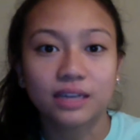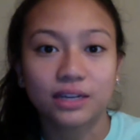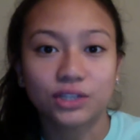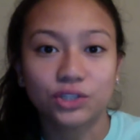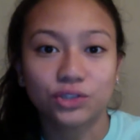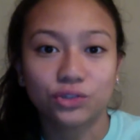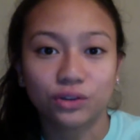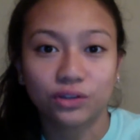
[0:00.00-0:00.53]
I
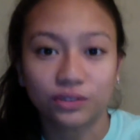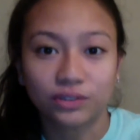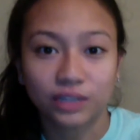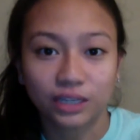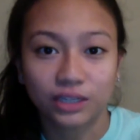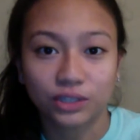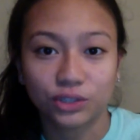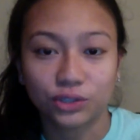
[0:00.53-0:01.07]
struggle
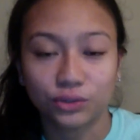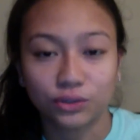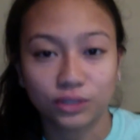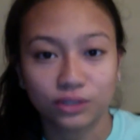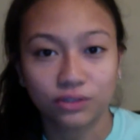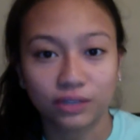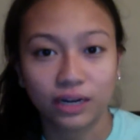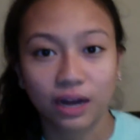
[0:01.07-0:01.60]
getting 2 to
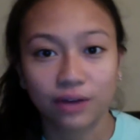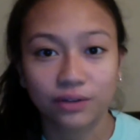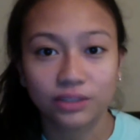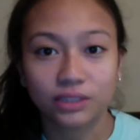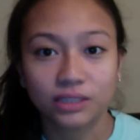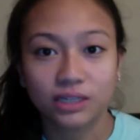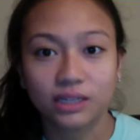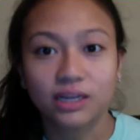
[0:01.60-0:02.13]
3
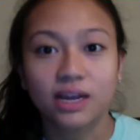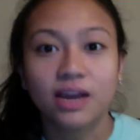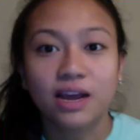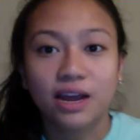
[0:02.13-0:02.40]
hours done